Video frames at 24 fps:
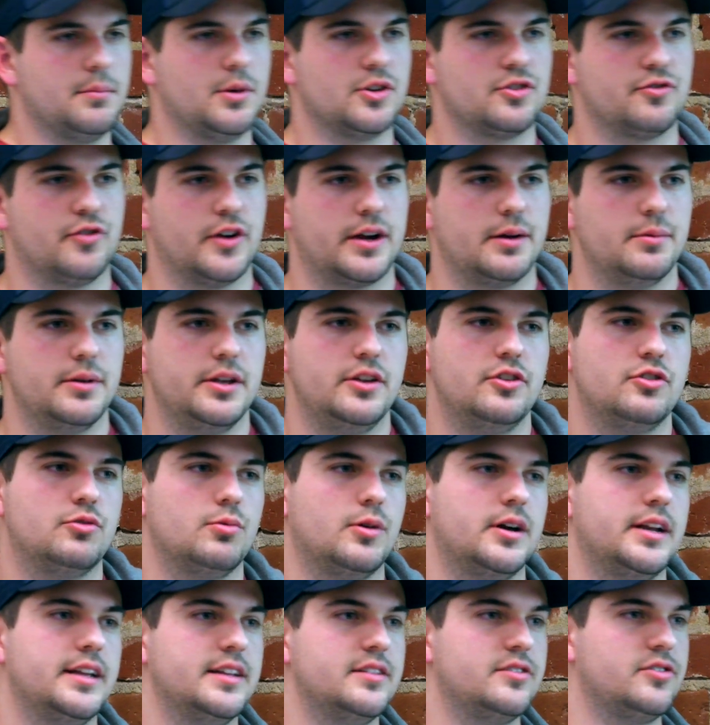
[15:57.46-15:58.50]
and the most frequently
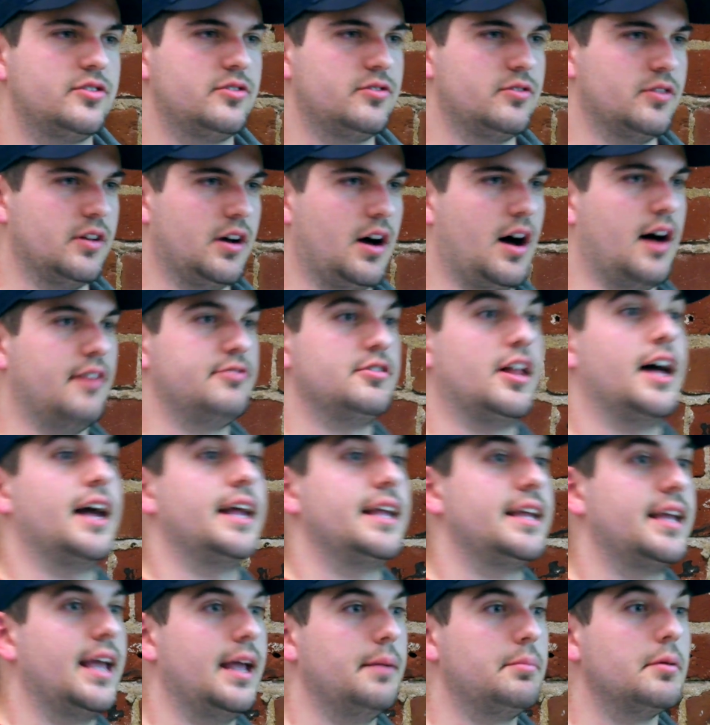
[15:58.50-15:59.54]
used one is
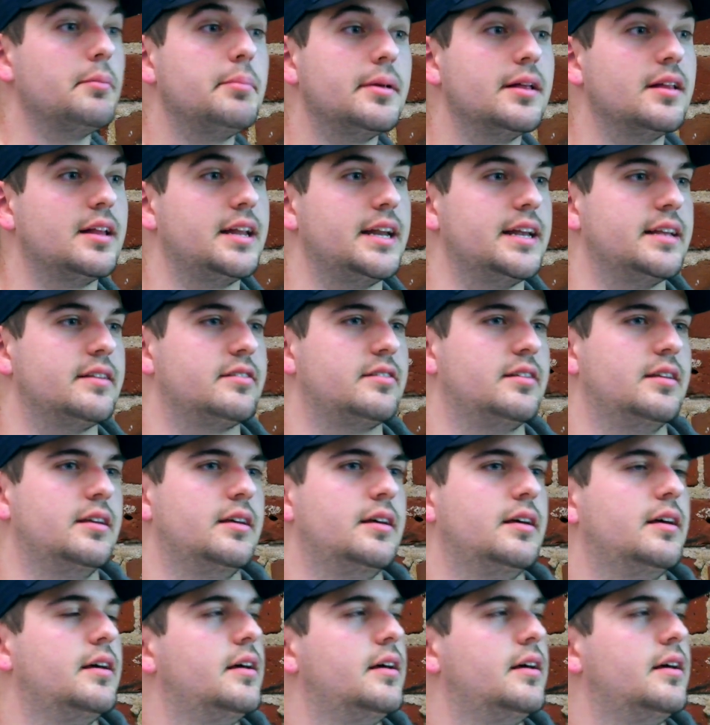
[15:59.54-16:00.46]
offline capabilities.